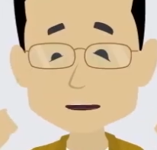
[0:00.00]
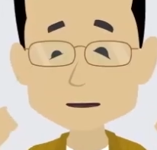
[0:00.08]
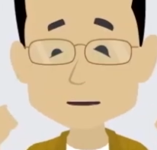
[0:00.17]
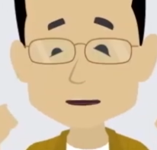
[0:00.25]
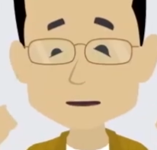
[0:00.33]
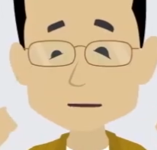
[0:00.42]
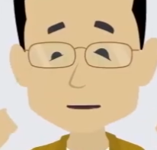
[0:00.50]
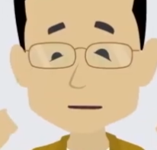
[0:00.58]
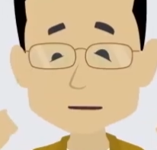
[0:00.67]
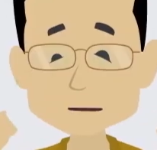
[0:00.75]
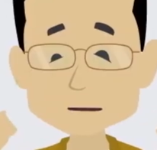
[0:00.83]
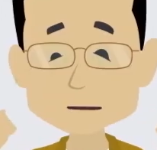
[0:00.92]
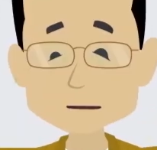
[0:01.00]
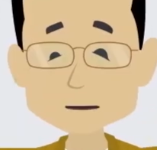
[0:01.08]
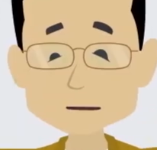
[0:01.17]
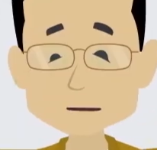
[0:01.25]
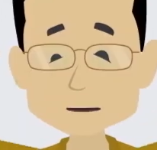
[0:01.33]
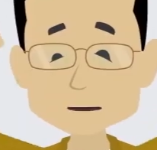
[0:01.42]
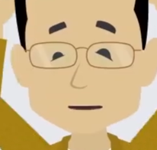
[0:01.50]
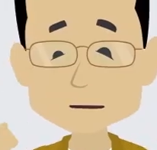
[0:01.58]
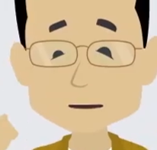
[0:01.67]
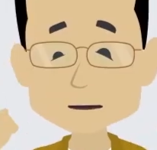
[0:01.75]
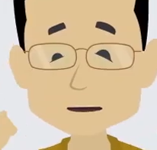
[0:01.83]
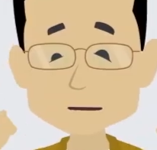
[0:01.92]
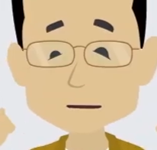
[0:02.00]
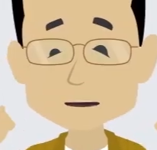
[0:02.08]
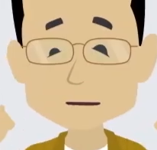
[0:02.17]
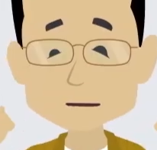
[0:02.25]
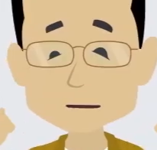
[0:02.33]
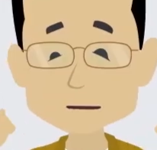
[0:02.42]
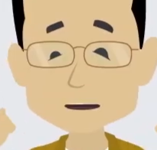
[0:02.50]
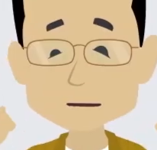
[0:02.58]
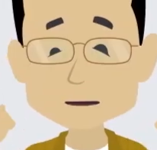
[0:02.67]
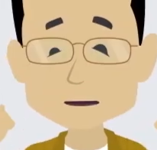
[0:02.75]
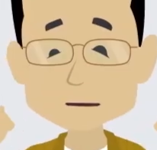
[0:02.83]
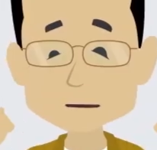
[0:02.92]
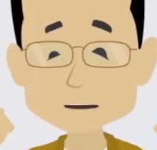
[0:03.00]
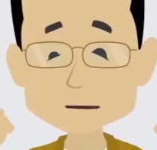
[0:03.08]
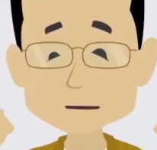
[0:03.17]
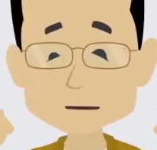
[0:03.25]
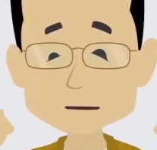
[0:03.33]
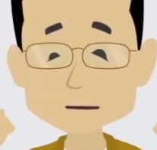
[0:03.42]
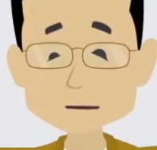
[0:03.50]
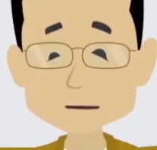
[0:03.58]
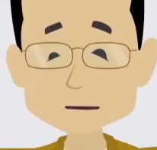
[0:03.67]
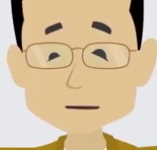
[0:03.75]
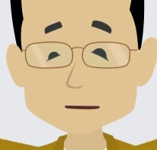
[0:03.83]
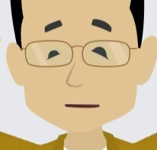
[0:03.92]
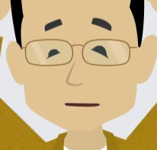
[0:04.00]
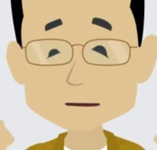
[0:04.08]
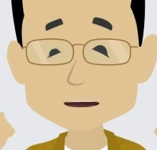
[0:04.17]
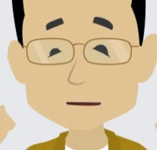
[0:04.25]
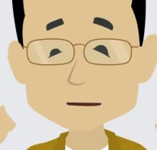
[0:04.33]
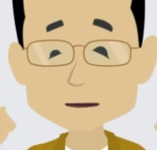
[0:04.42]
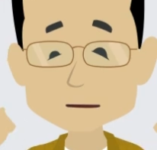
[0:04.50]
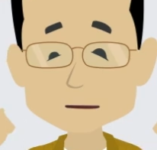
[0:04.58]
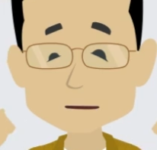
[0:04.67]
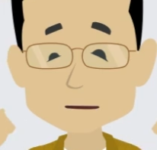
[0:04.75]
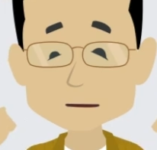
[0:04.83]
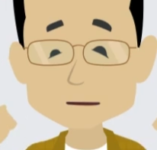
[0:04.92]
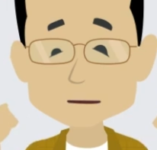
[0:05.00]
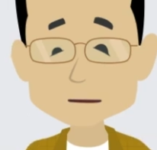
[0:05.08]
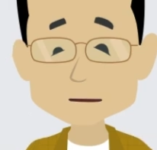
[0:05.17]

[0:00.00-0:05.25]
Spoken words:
our overview for the upcoming new responsive user experience for the time card pages.